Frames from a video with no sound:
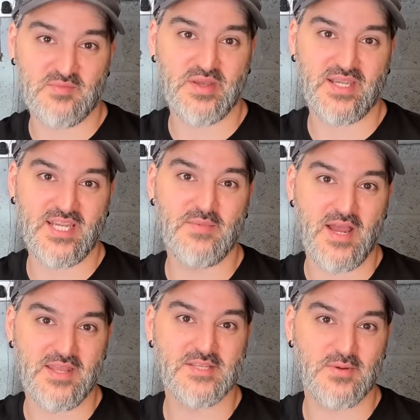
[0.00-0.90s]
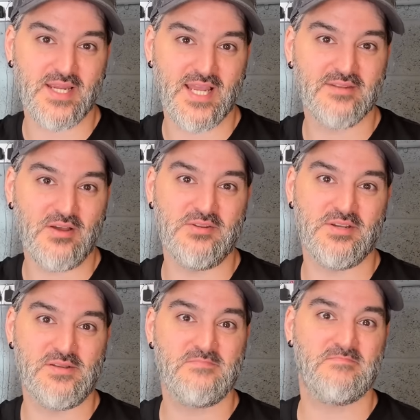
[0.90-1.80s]
beat eBay this weekend, don't
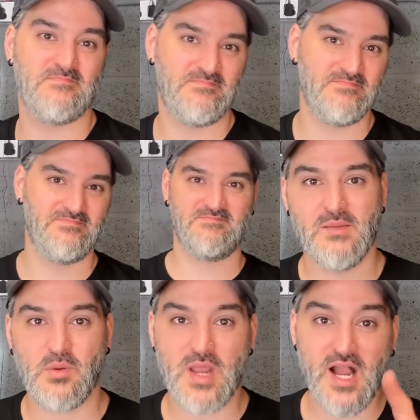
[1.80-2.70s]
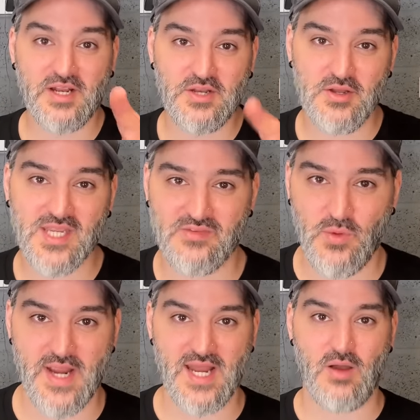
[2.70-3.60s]
you? But we are going to do a
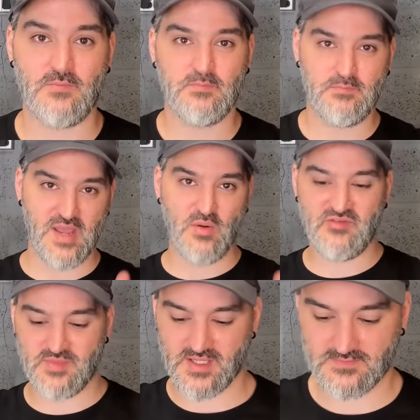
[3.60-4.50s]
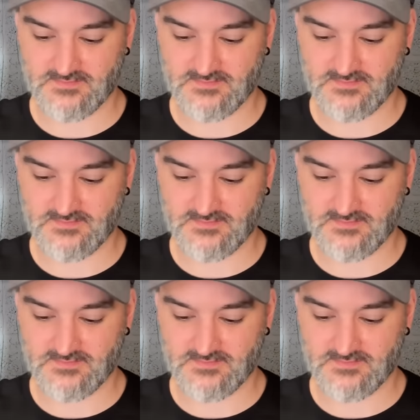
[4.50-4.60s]
giveaway now. Bear with me.